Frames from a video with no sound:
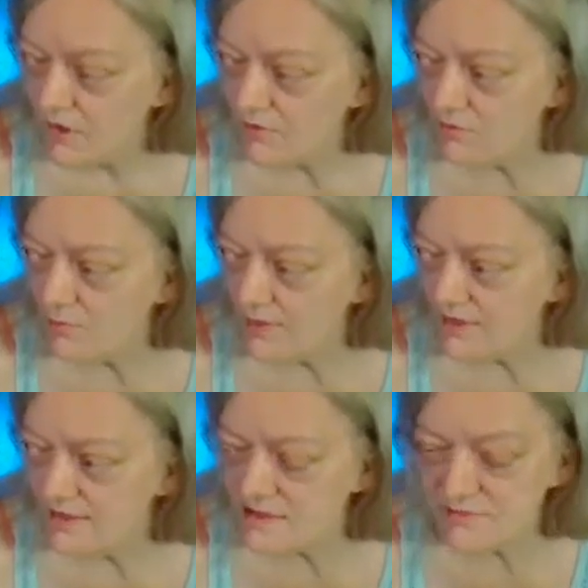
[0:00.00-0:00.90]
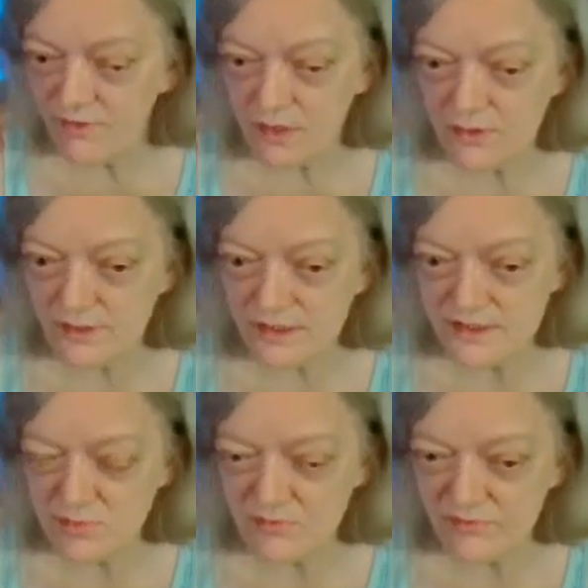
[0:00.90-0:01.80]
Everybody that's following
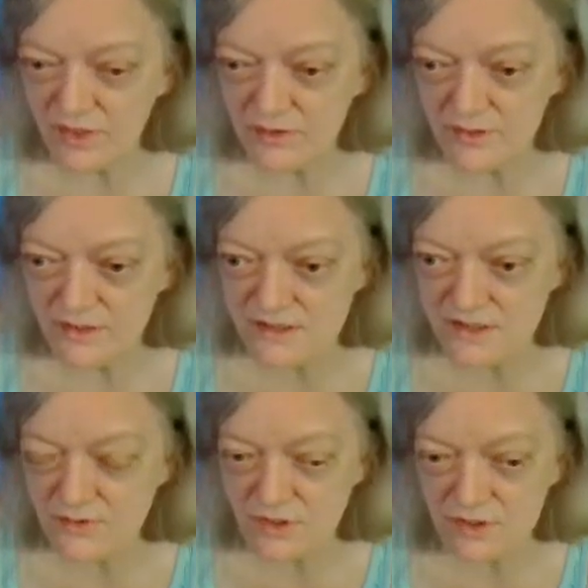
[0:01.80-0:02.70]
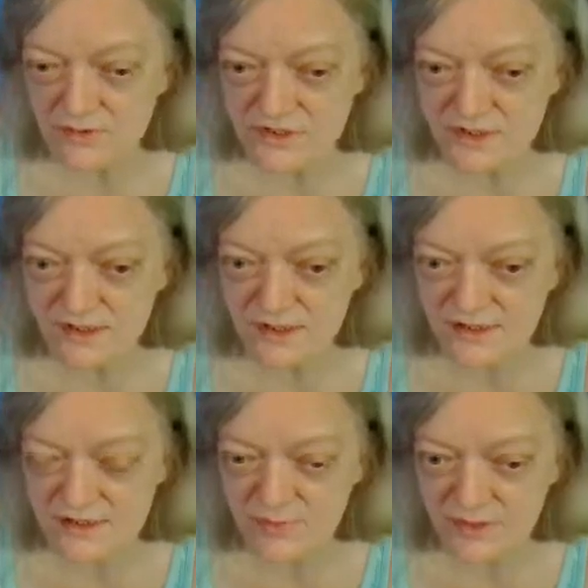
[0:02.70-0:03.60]
it's been following us so closely,
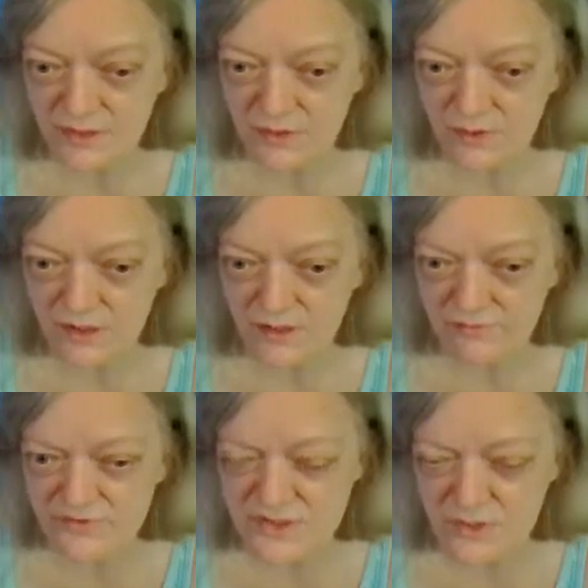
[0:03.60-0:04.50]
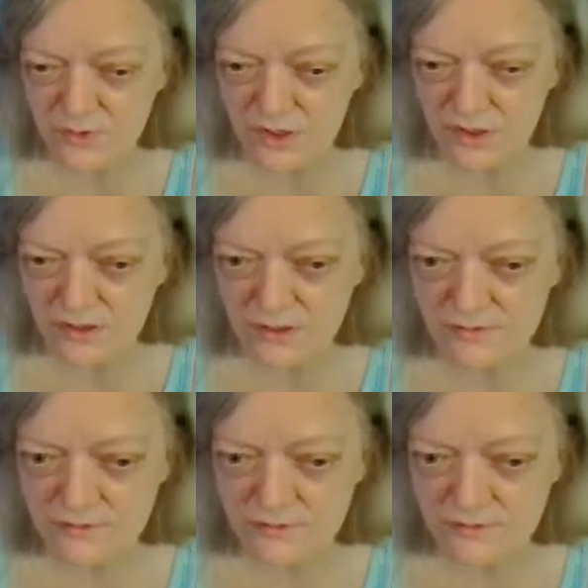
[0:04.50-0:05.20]
and it's been going on for so long.